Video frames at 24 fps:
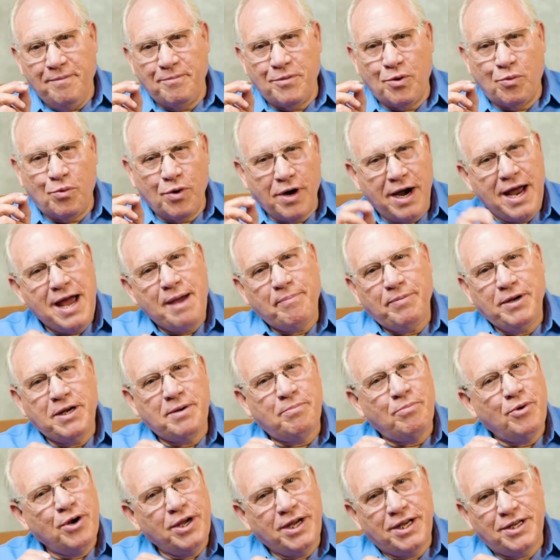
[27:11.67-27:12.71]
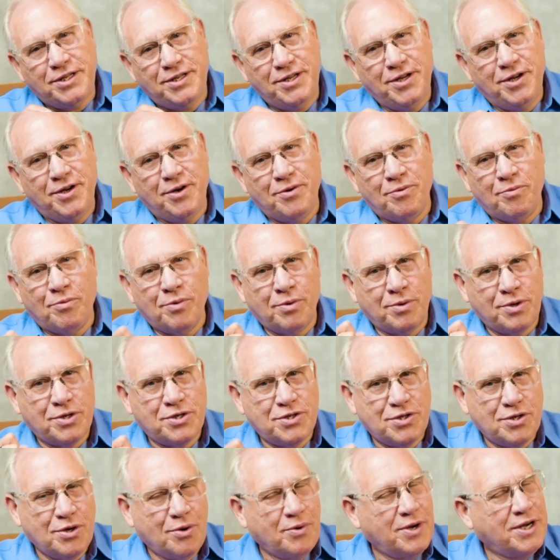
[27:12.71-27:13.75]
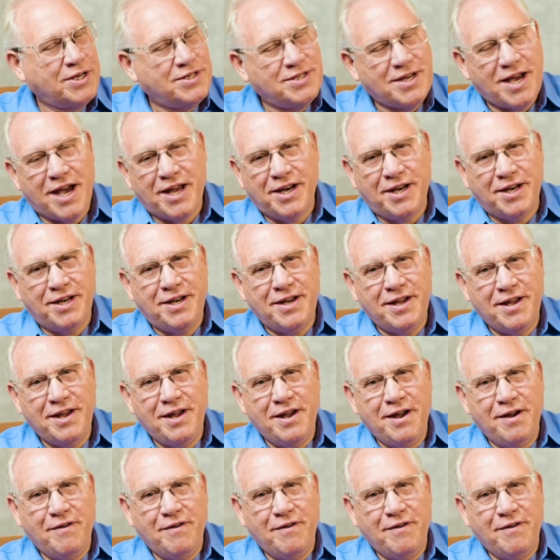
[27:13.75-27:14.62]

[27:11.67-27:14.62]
But we're happy to bring it to you, and we're so excited.